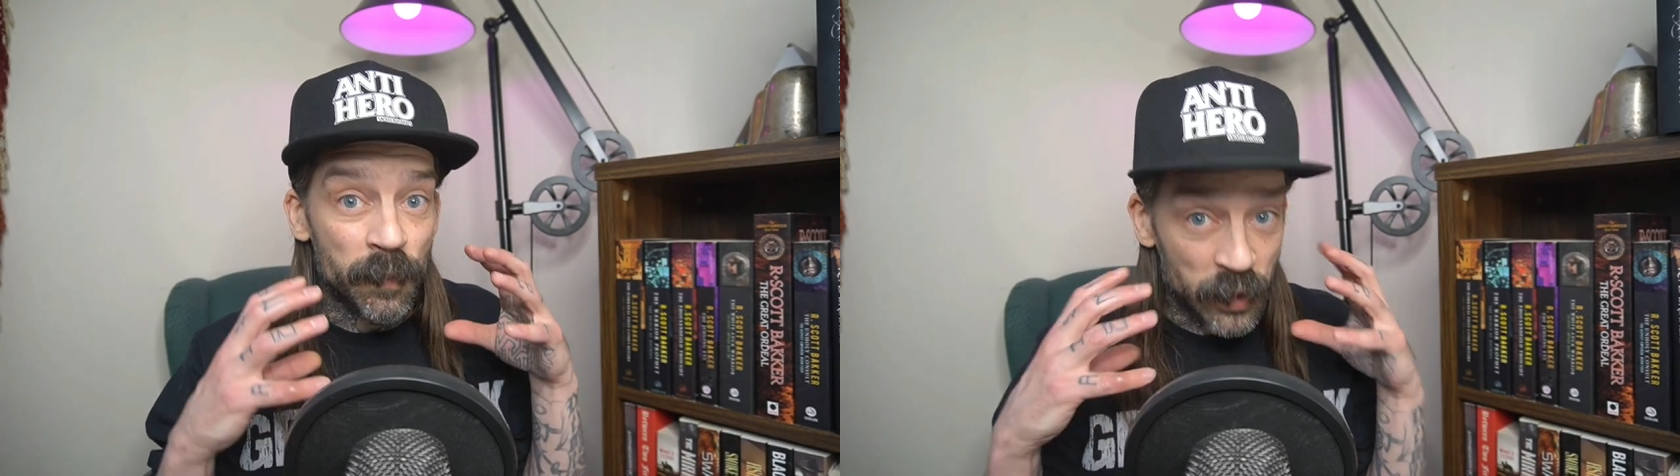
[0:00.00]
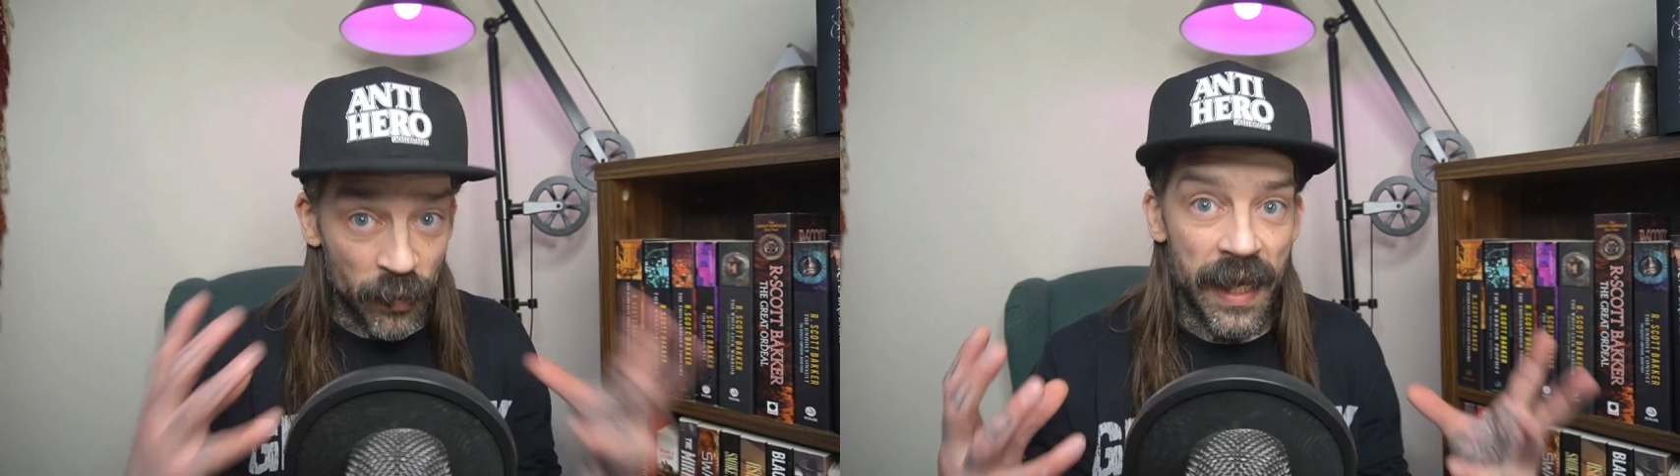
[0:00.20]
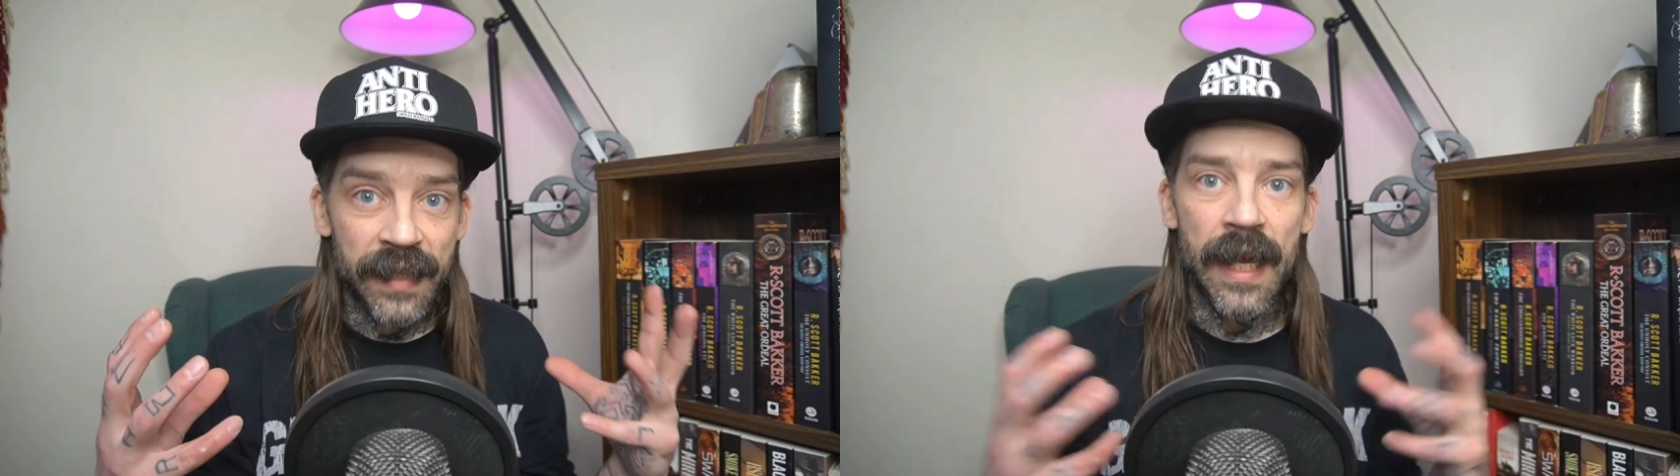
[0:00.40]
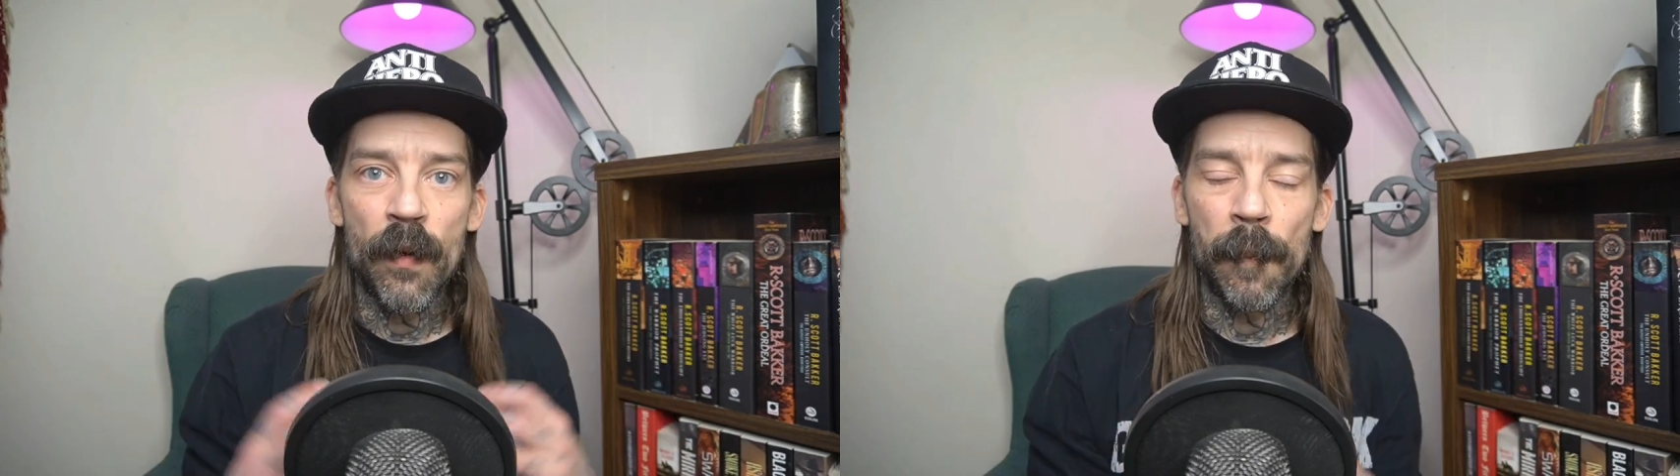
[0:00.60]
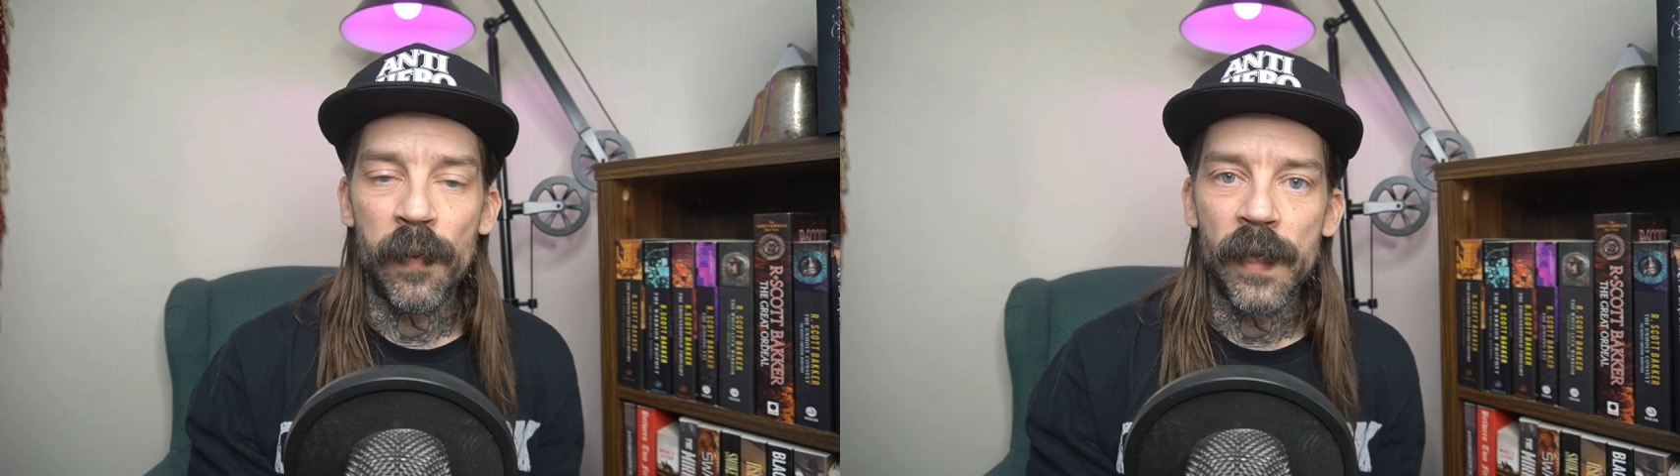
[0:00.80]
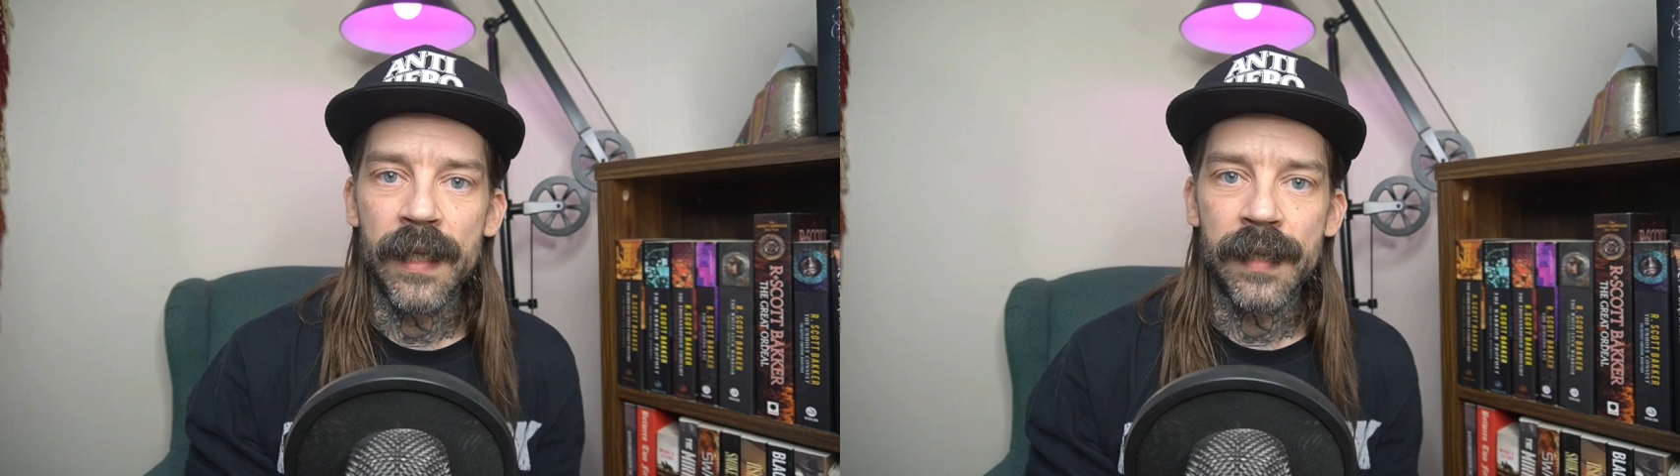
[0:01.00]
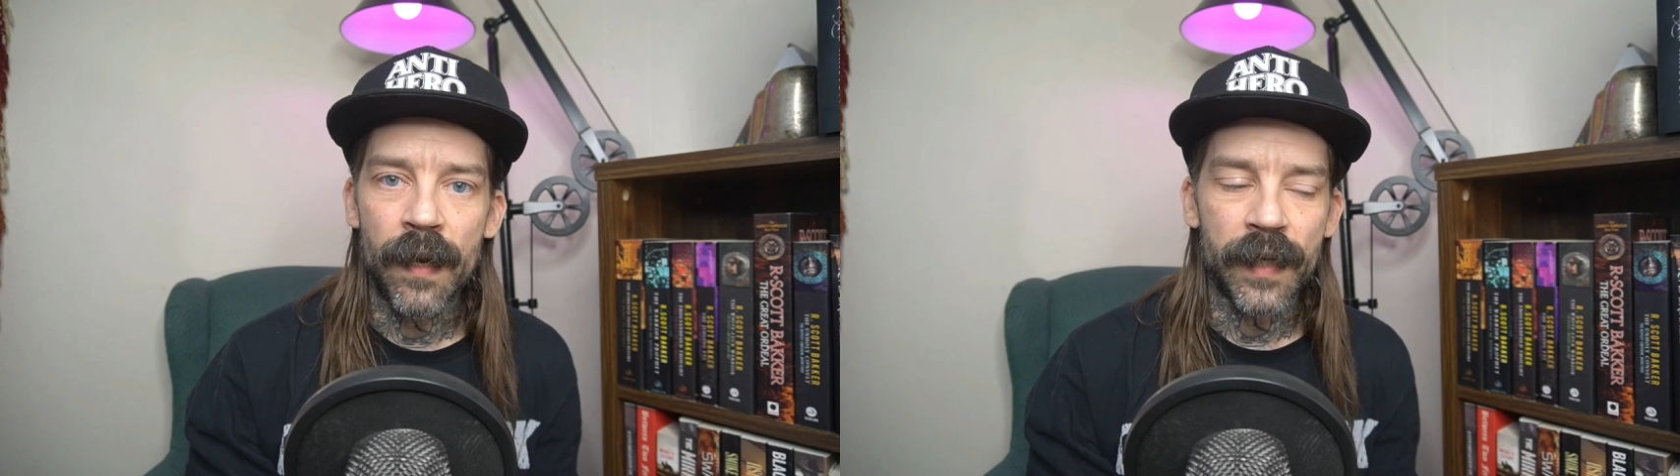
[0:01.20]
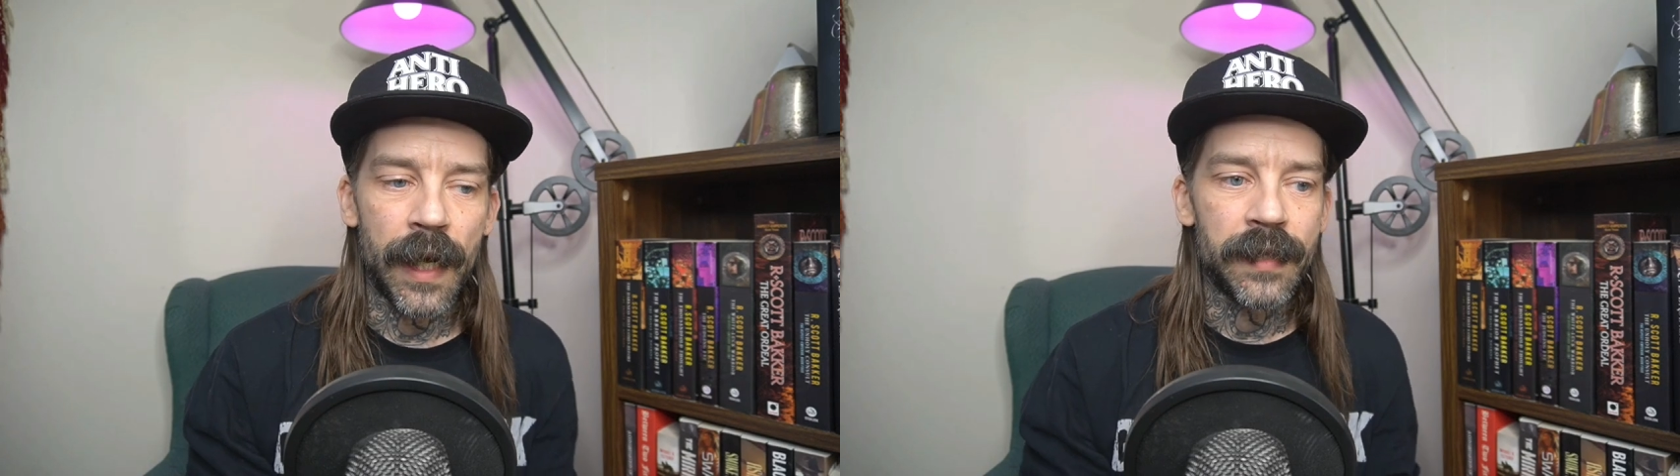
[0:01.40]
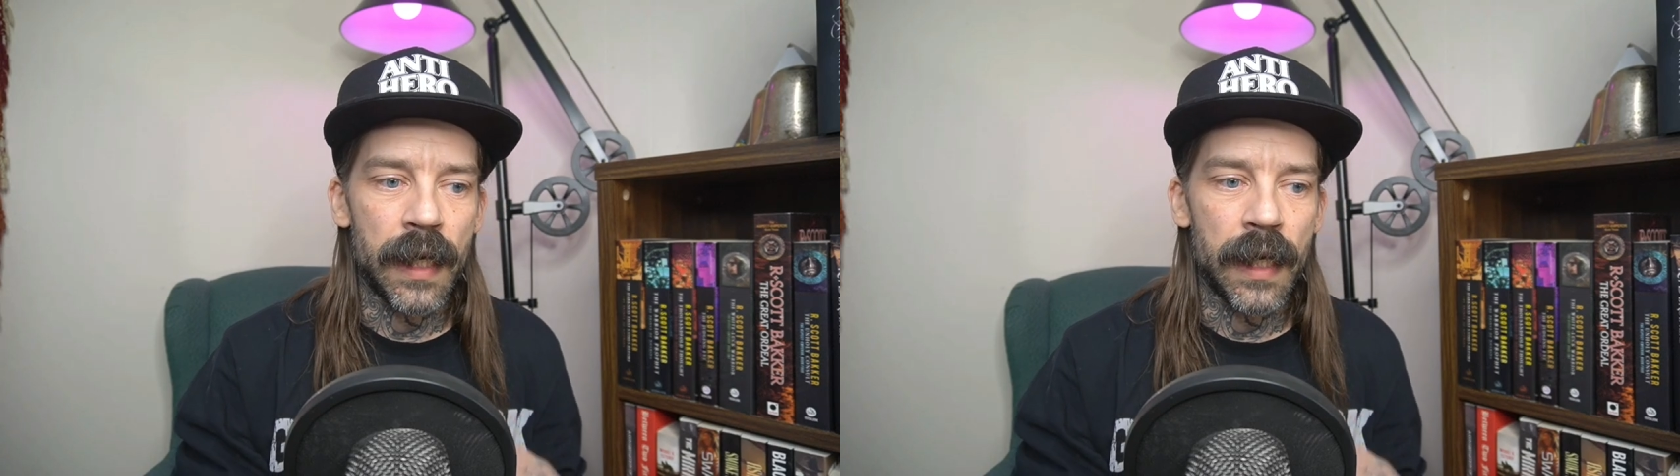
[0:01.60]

So that's how it plays out, guys.